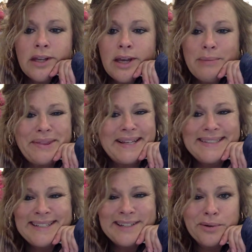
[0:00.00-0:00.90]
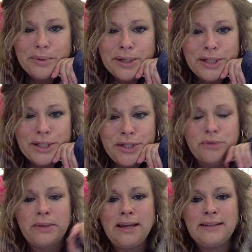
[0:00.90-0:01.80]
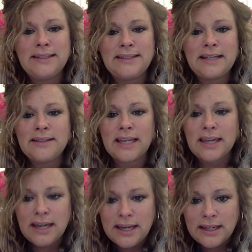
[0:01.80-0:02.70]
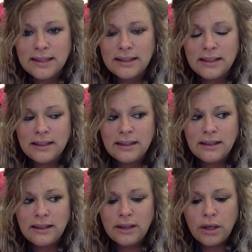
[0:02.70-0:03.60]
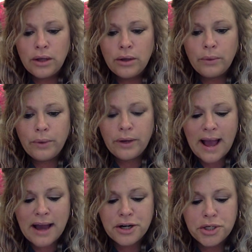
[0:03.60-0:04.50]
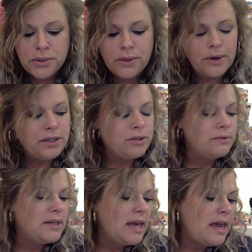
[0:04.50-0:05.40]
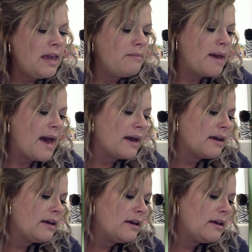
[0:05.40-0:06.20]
But that's not all we're going to do because it sounds like k. We are actually going to K back